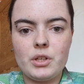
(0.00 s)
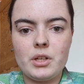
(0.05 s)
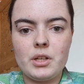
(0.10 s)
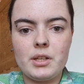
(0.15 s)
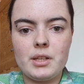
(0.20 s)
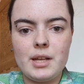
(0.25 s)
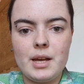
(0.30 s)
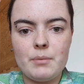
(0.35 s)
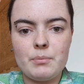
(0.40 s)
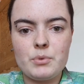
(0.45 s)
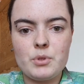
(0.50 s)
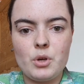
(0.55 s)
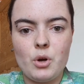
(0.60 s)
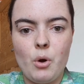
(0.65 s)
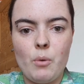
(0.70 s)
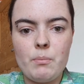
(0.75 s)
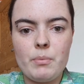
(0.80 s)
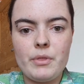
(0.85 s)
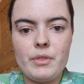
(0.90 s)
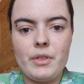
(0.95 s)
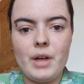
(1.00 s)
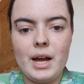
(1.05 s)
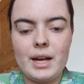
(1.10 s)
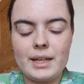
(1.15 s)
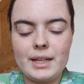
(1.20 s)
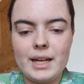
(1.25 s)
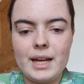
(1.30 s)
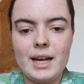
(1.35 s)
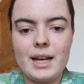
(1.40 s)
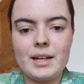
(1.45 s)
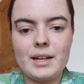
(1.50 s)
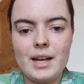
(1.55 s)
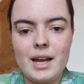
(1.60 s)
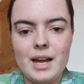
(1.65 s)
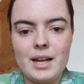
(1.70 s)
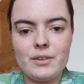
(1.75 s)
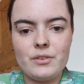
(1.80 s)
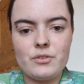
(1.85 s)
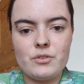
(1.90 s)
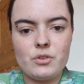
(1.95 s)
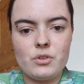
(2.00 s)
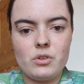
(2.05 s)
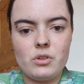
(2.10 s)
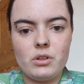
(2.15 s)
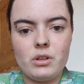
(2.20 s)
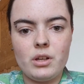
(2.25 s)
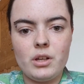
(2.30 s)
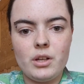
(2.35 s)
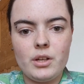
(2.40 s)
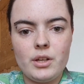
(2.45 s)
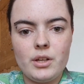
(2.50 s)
a laptop that can handle